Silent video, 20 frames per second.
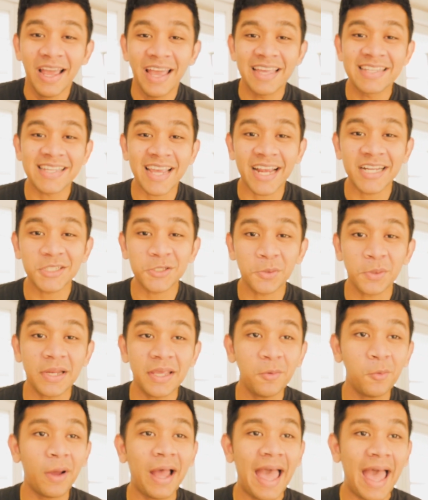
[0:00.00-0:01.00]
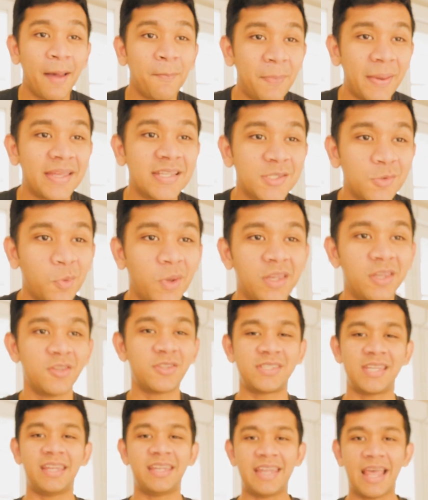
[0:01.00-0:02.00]
It's actually what happens when you
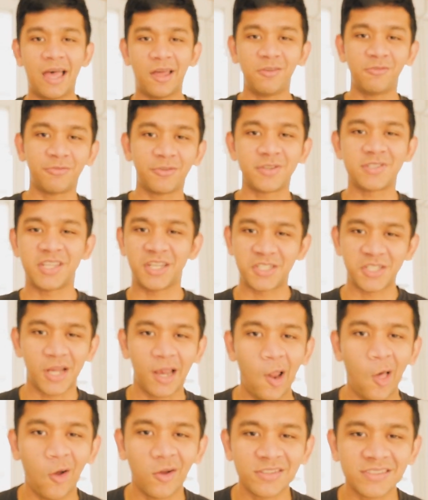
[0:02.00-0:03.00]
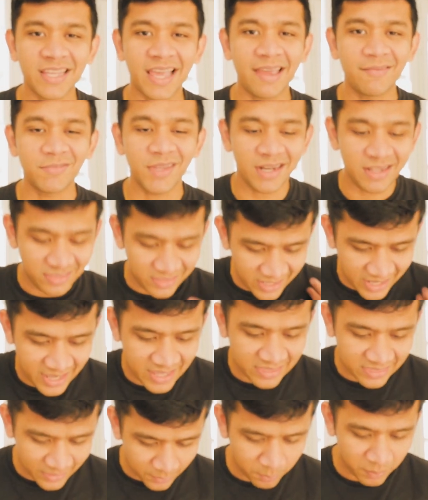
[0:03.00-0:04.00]
sit down for such a long time that in the
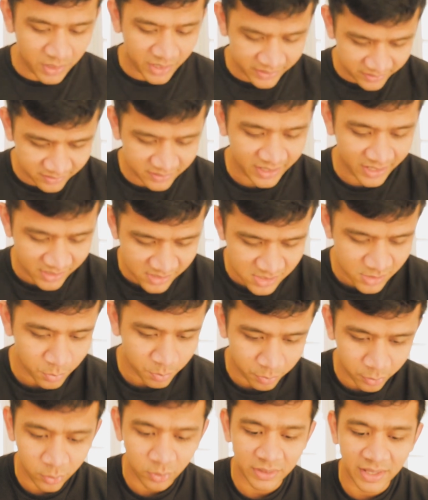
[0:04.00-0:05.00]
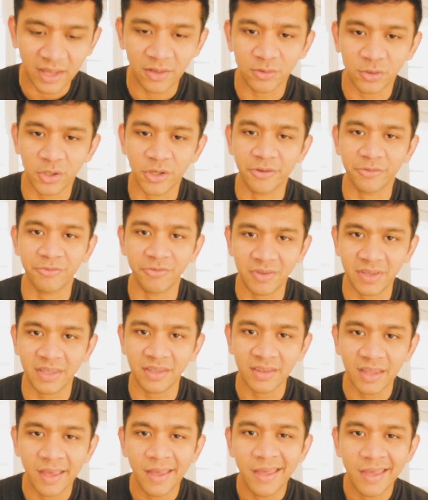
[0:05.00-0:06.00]
end, the blood tends to pool down to your
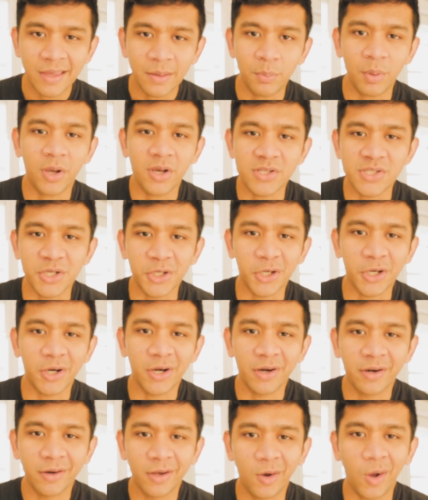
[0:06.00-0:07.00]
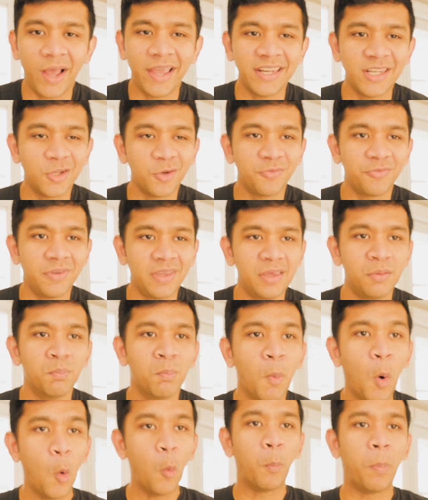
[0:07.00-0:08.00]
feet because you're kind of
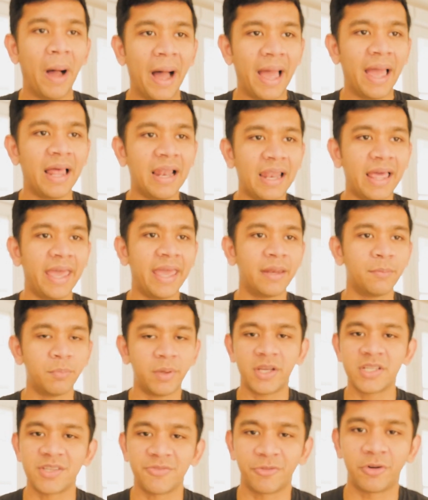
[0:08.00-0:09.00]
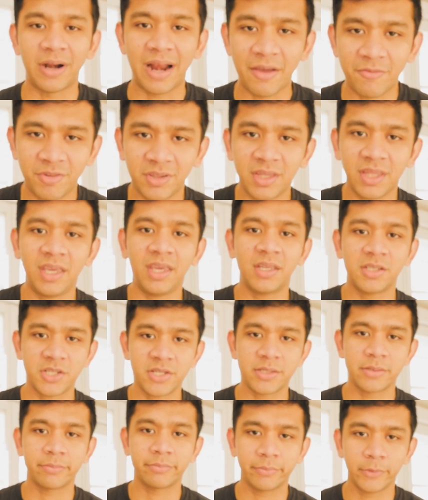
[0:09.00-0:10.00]
immobile, and because of gravity, it
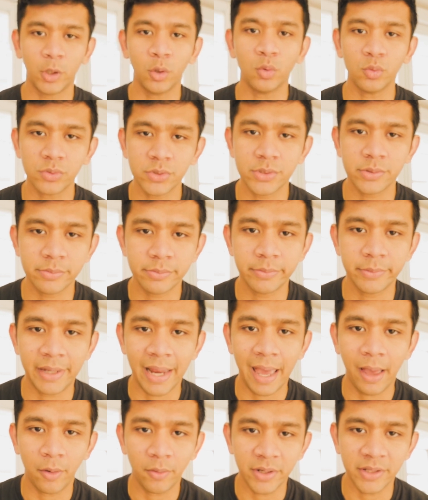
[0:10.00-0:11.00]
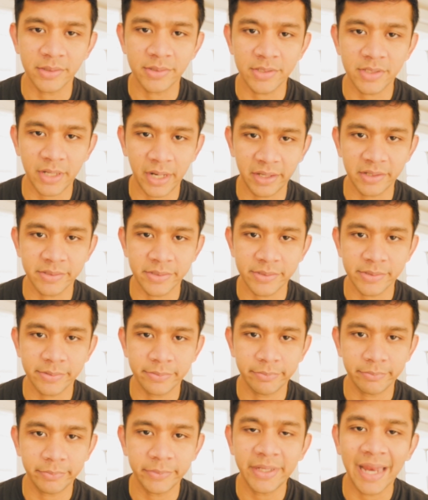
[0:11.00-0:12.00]
just goes down and stays
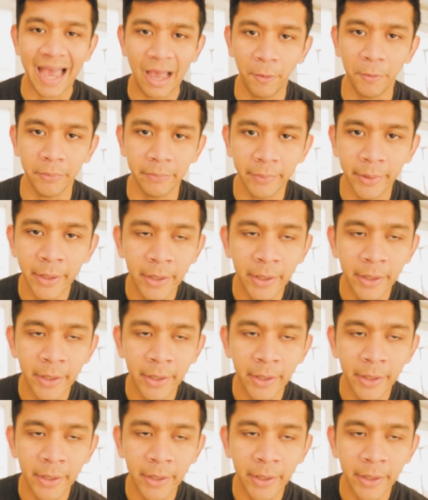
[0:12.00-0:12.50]
down.